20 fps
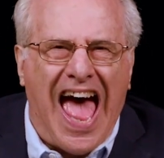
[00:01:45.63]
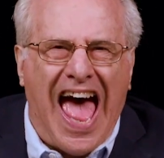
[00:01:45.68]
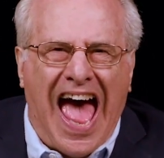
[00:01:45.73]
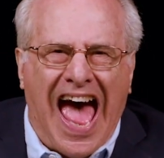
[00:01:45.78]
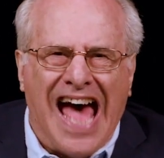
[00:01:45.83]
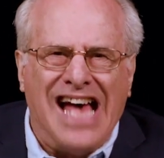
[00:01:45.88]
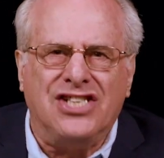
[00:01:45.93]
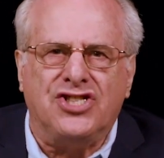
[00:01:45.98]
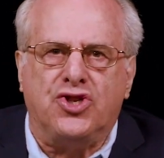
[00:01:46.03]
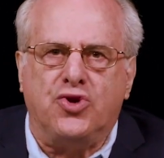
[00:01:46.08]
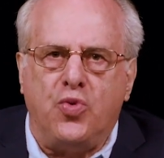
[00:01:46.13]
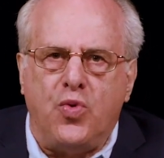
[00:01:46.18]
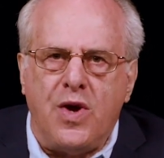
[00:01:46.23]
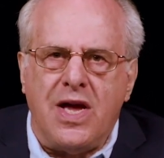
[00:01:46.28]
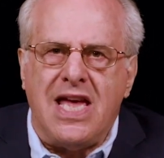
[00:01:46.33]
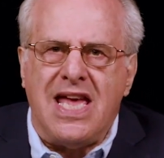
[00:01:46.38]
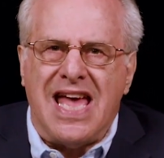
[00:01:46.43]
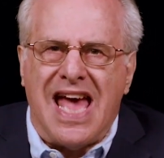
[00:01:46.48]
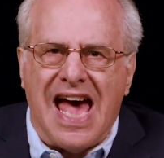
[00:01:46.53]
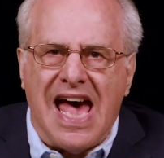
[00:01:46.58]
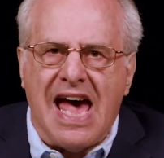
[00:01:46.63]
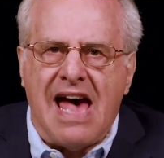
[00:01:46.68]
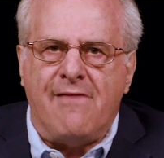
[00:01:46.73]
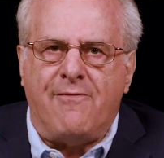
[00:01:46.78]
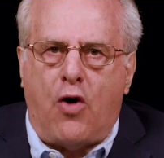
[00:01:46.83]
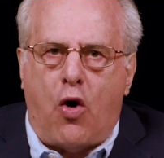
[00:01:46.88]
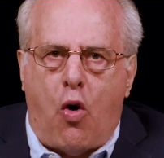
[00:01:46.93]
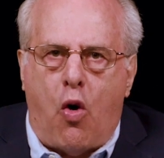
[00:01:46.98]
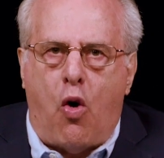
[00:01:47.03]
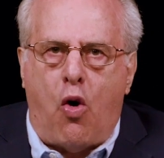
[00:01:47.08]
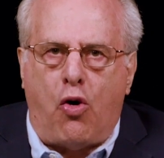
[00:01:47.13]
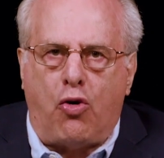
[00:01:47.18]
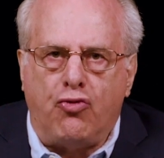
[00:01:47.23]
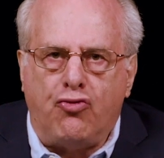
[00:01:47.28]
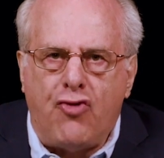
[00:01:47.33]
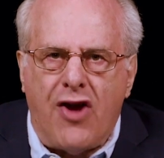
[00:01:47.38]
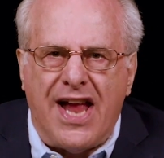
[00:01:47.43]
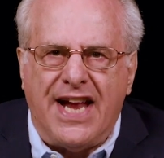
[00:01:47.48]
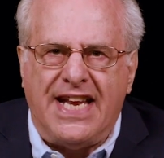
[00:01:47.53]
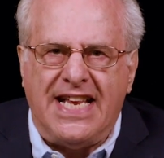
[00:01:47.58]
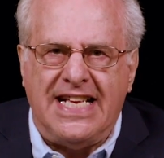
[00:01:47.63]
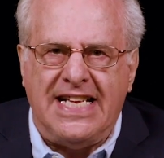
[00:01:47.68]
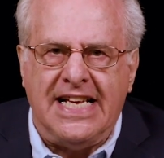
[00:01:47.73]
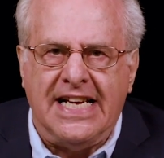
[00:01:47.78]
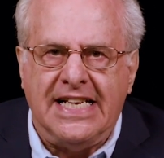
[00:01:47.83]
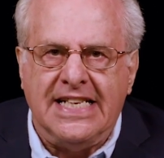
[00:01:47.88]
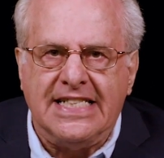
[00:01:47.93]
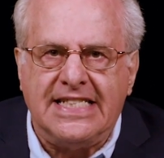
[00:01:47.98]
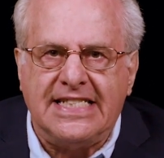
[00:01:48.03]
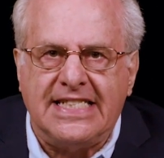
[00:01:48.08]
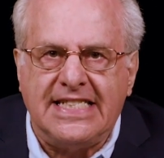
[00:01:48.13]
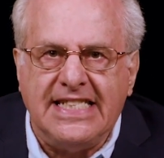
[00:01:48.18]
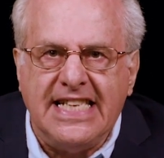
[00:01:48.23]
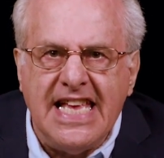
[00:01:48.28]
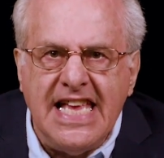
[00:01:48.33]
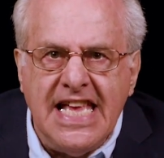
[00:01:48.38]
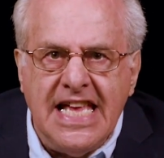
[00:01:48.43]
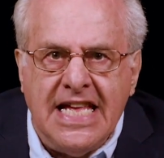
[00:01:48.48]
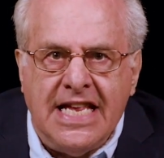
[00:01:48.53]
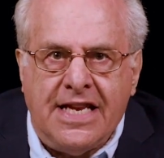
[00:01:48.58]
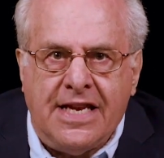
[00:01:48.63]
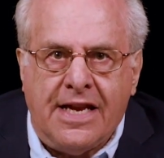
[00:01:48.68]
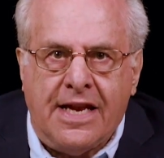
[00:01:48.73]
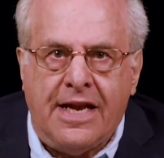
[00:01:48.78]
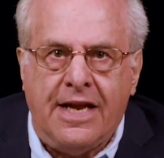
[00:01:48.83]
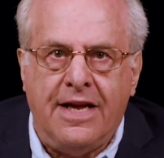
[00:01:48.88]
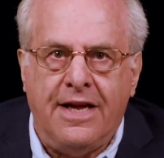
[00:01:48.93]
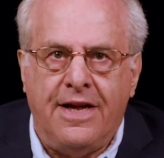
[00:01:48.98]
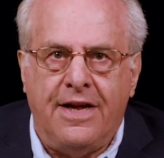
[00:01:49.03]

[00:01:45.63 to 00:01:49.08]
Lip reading: As we have already seen,